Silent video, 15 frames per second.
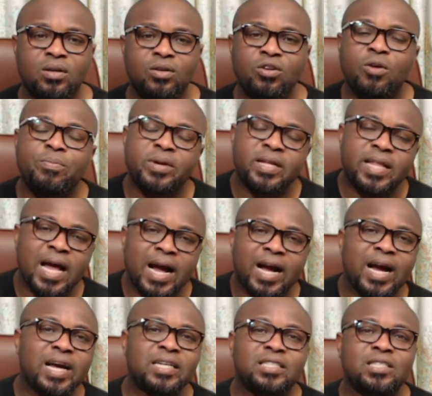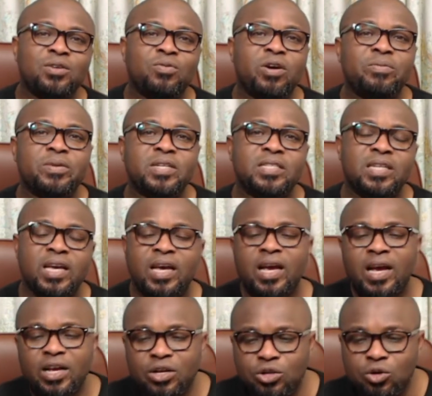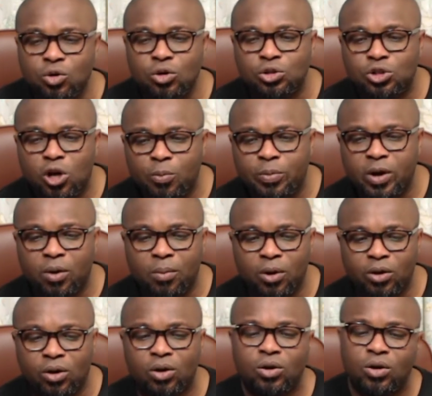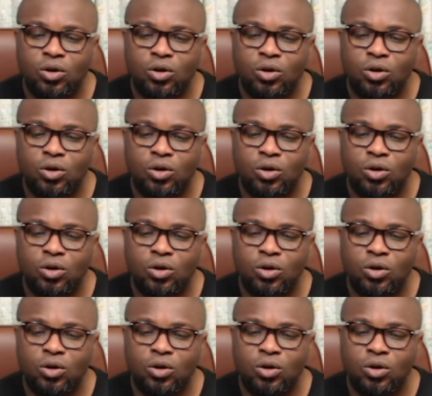Not be that kind thing where we say you go chop your ogbono,